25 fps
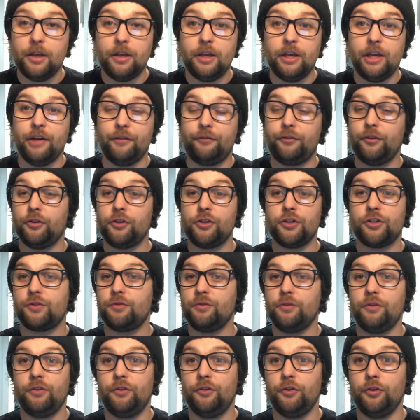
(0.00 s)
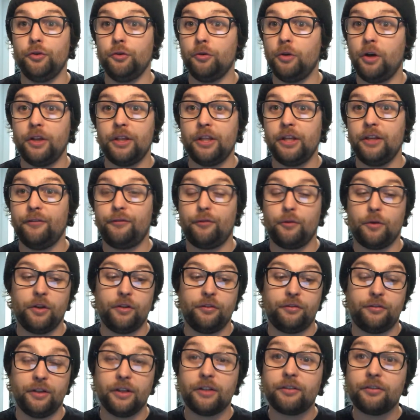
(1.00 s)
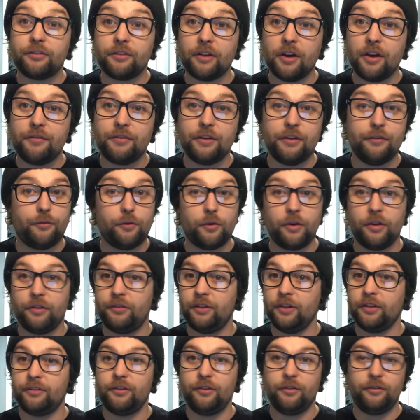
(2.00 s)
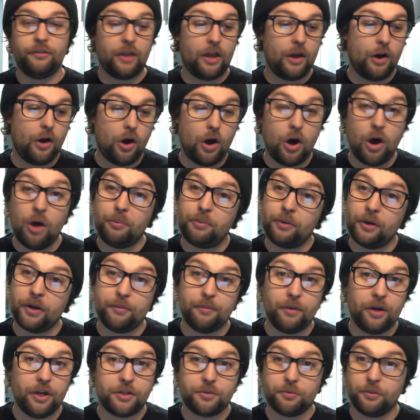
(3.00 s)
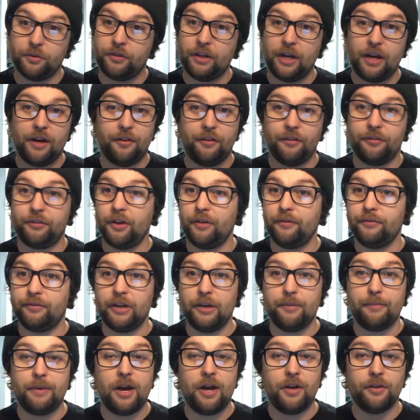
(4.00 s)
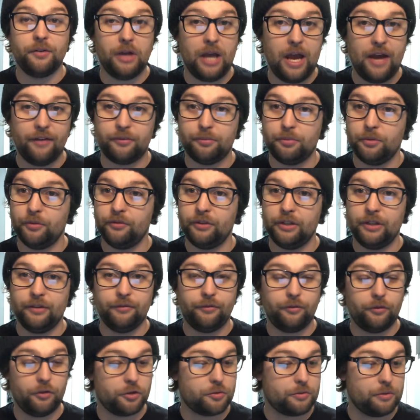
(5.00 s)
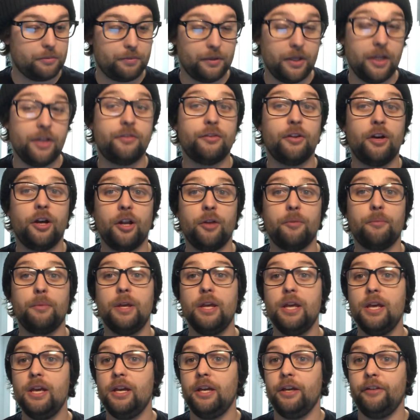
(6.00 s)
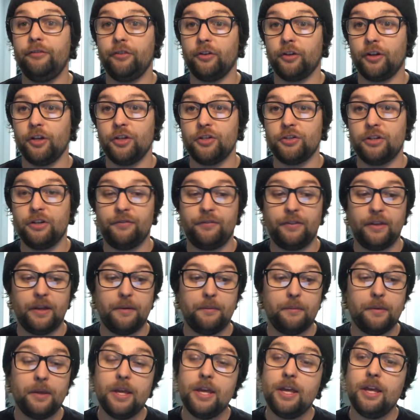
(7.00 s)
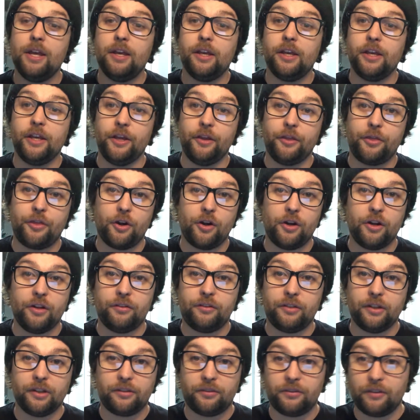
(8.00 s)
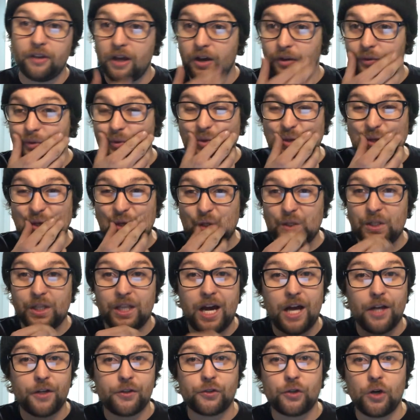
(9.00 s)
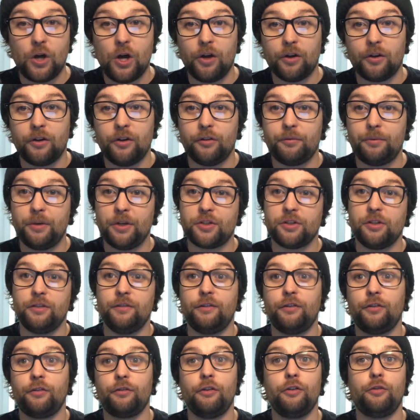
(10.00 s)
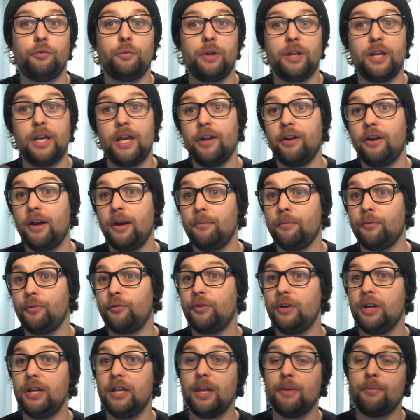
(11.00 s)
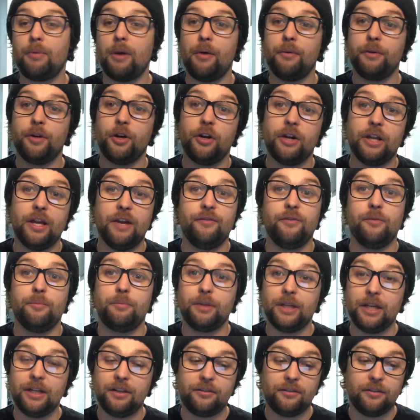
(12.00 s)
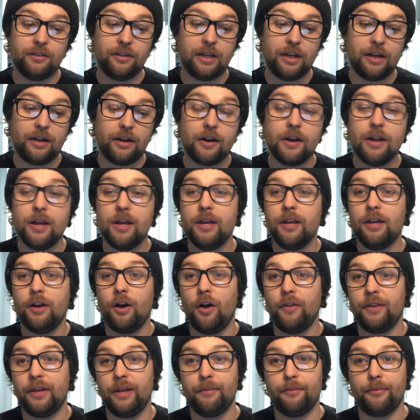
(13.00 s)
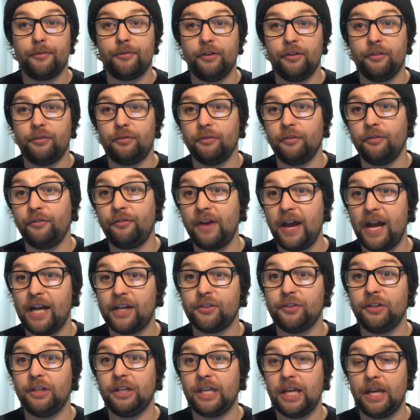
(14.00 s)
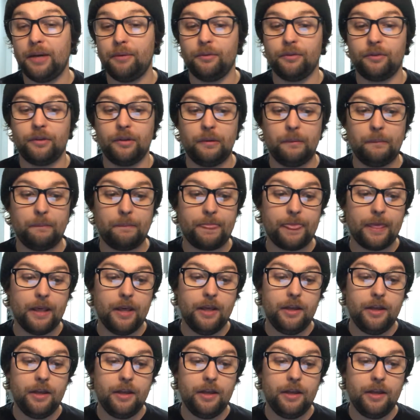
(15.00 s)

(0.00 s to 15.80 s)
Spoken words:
If you're just new on the E46 stuff, E46s, they all pretty much will tear the subframe out. You have to put reinforcement plates on them if you're going to drift them. E36 stuff is a lot stronger, especially if it's 328 or M3. They probably already have the plates in there. All the M3s from the factory came with them.